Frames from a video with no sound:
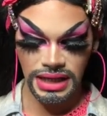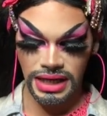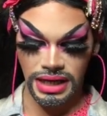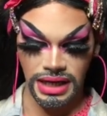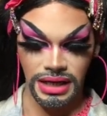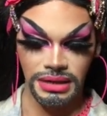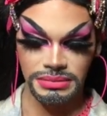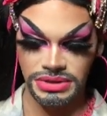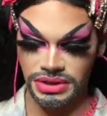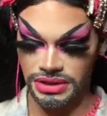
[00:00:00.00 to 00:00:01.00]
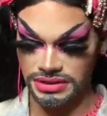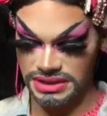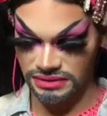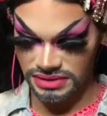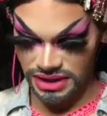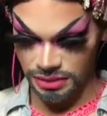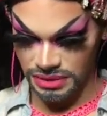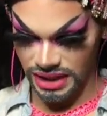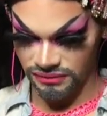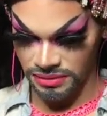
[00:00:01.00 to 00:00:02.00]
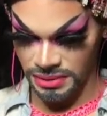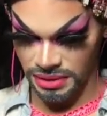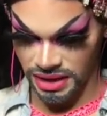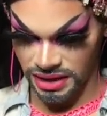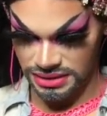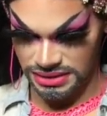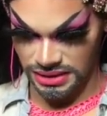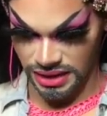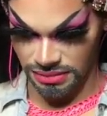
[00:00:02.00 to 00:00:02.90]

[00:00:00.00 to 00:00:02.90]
Um, so here's everything that we got from the box today.